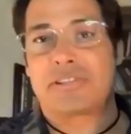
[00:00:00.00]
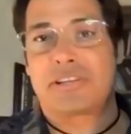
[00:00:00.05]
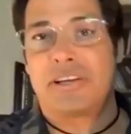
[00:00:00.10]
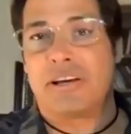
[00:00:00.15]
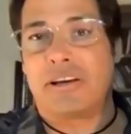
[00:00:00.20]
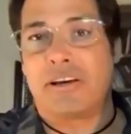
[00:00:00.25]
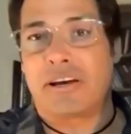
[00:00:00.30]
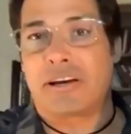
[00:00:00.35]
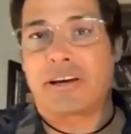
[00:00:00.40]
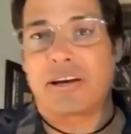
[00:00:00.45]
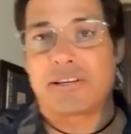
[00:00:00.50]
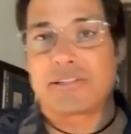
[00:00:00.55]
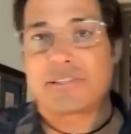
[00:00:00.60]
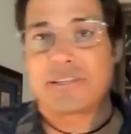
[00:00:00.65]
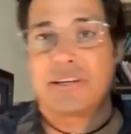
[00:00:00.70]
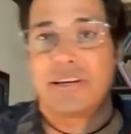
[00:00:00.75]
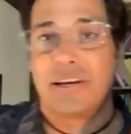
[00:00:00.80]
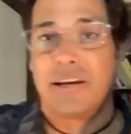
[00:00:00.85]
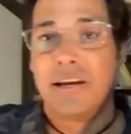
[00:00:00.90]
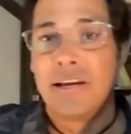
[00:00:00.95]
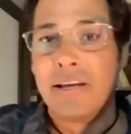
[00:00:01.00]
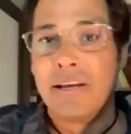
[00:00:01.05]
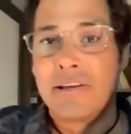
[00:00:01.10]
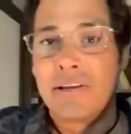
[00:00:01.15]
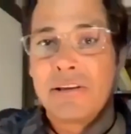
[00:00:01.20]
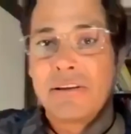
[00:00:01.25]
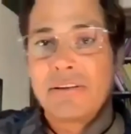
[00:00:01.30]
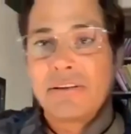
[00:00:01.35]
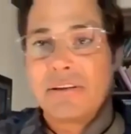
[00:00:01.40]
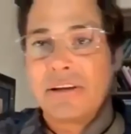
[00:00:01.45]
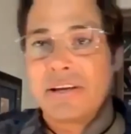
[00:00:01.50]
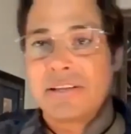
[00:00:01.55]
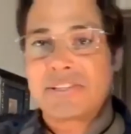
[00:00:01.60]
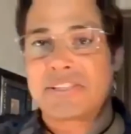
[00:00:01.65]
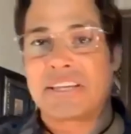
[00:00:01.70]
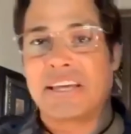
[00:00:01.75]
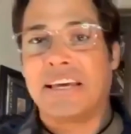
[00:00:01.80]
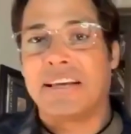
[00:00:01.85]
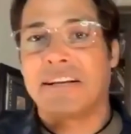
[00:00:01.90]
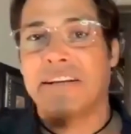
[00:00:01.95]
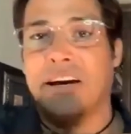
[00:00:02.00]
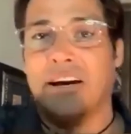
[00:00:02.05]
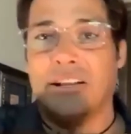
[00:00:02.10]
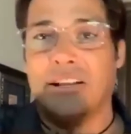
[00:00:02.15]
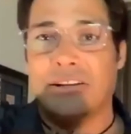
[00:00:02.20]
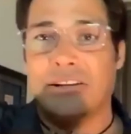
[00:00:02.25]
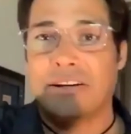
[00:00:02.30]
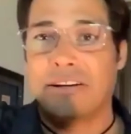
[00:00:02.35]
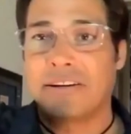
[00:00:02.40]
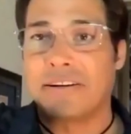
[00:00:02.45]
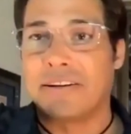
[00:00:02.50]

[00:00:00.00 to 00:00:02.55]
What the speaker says: of skin color.